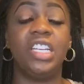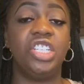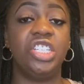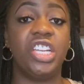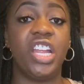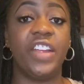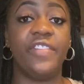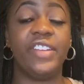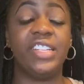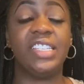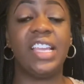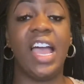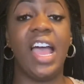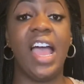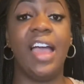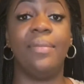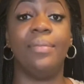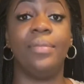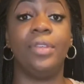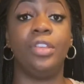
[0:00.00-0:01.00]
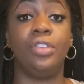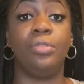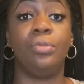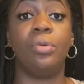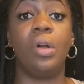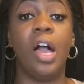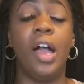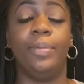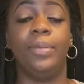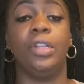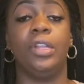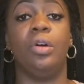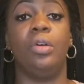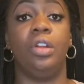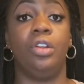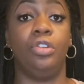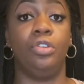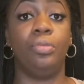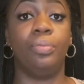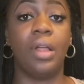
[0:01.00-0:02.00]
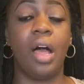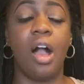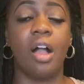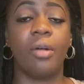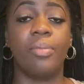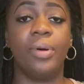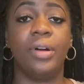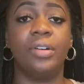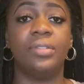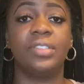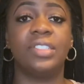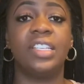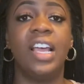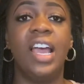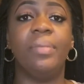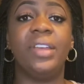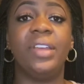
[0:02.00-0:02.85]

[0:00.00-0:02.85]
each and every time you upload a new blog post.